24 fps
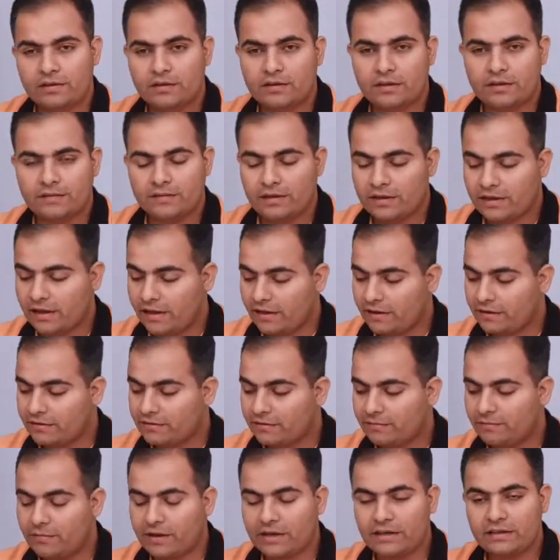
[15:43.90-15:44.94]
they will carry
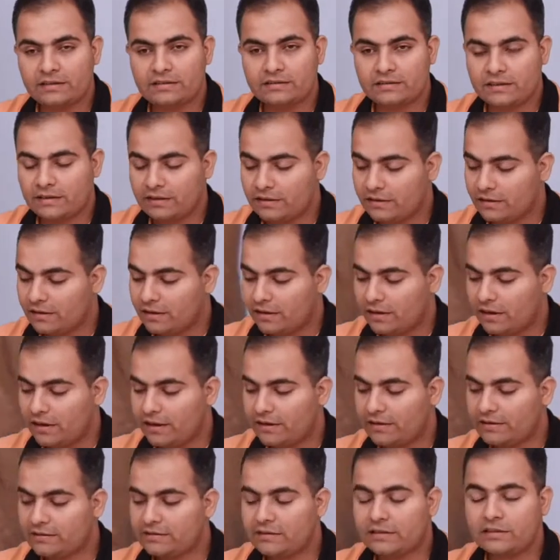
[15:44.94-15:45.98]
some minus sign,
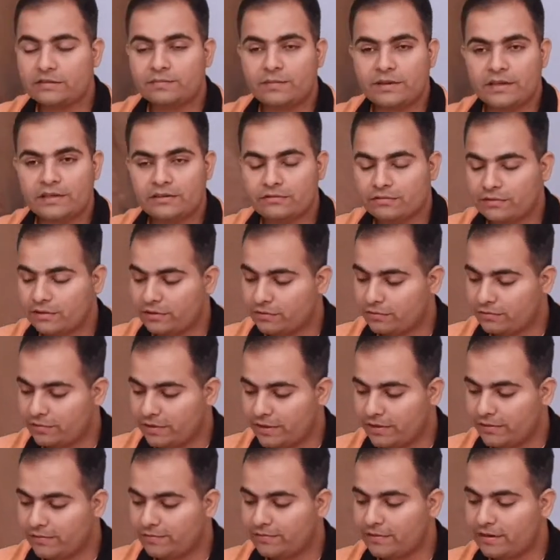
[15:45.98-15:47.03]
and 6 minus 1 is
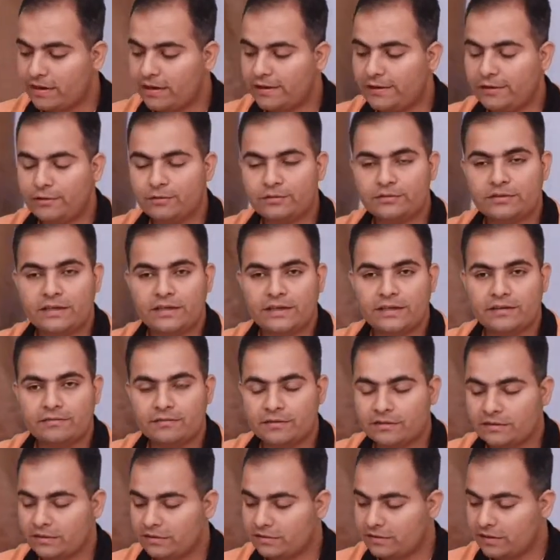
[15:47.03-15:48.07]
5 and 2z
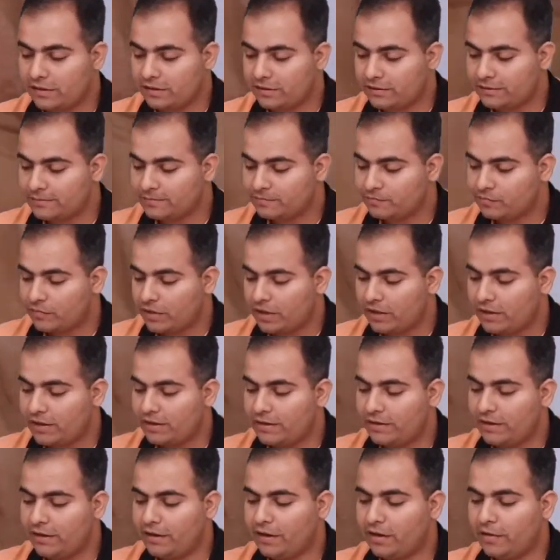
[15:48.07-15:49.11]
inverse is there,
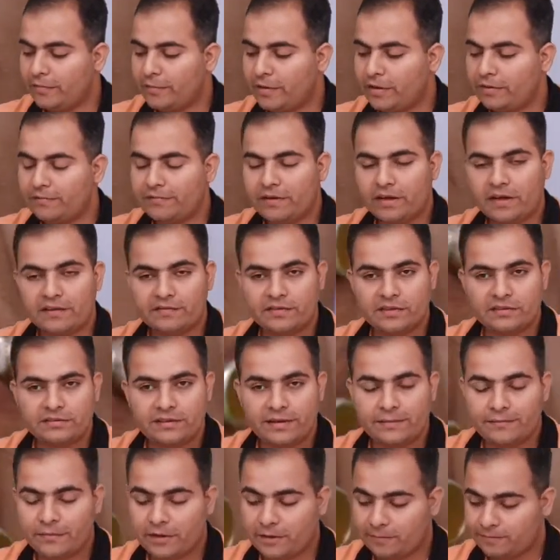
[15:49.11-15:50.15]
and in denominator we have the
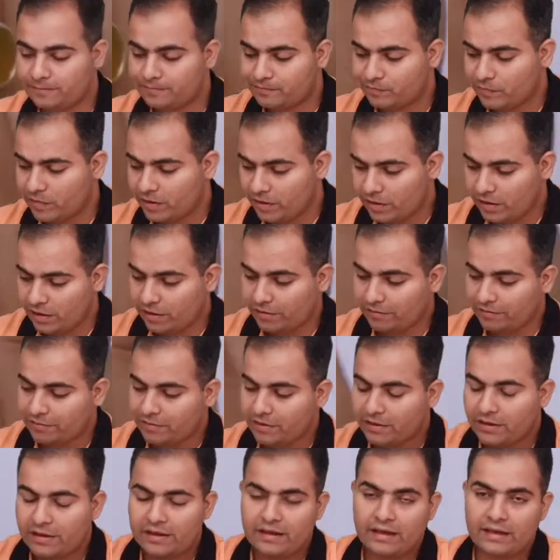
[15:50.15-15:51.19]
same term. Now,
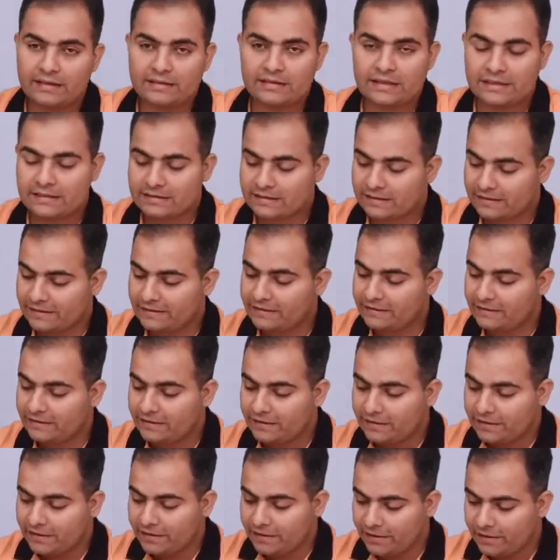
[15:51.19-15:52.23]
as I said,
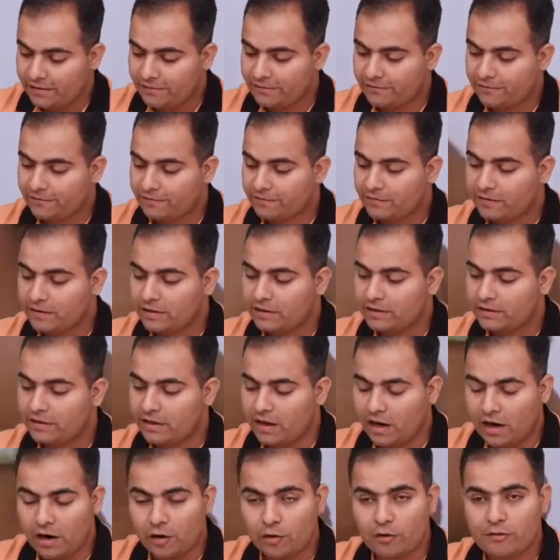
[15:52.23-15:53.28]
if
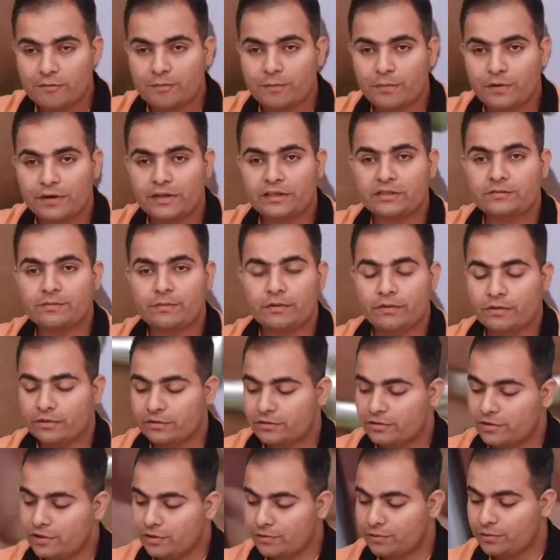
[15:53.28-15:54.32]
the output is
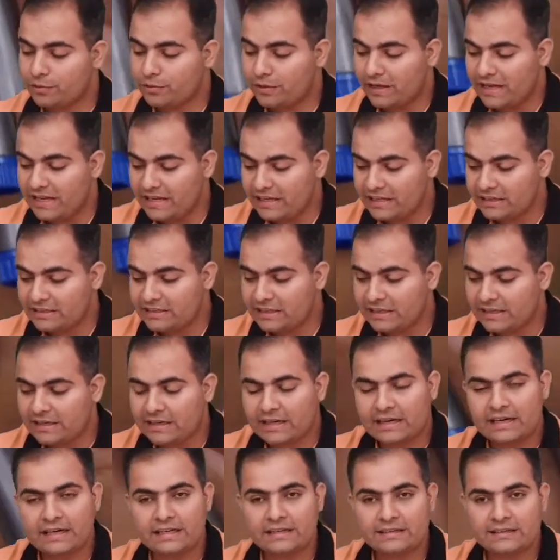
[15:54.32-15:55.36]
produced due to initial
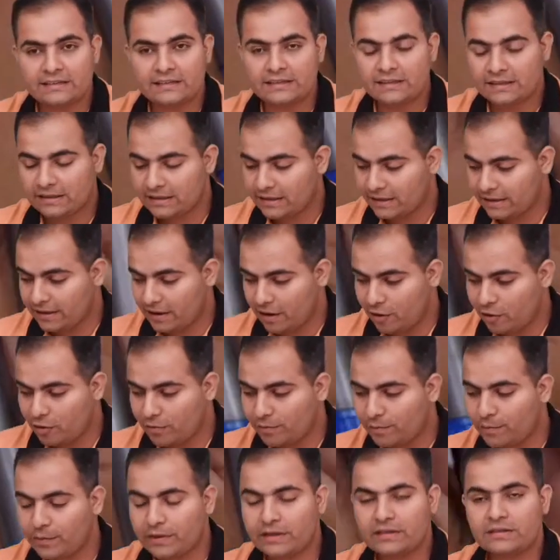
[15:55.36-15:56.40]
condition, that
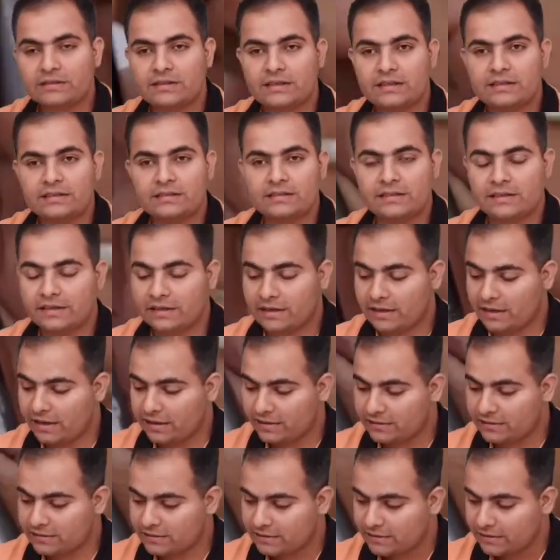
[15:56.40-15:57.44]
output is considered
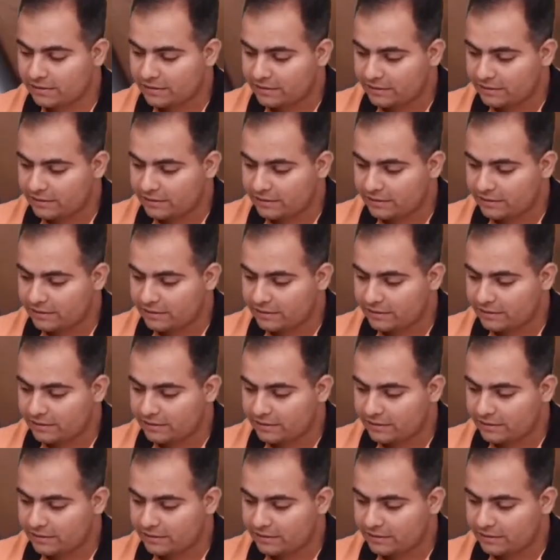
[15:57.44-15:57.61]
as